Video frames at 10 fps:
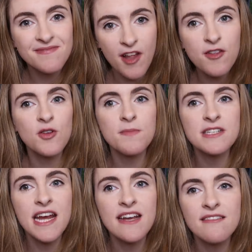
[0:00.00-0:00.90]
another
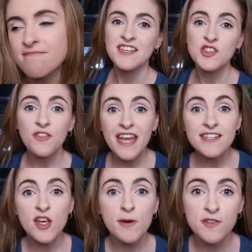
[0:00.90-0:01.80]
crypt tank. So
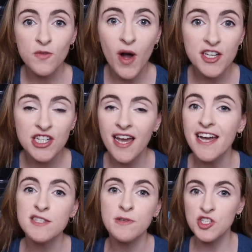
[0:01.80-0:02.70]
thanks so much for watching,
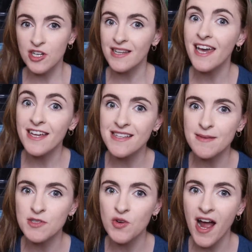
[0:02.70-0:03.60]
guys. Be sure to like and
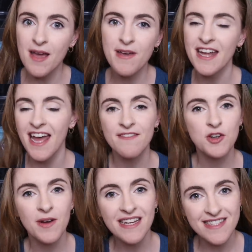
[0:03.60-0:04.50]
subscribe and have a
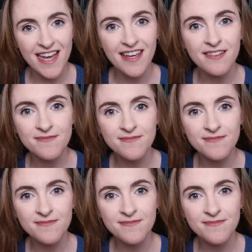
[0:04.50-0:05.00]
great day.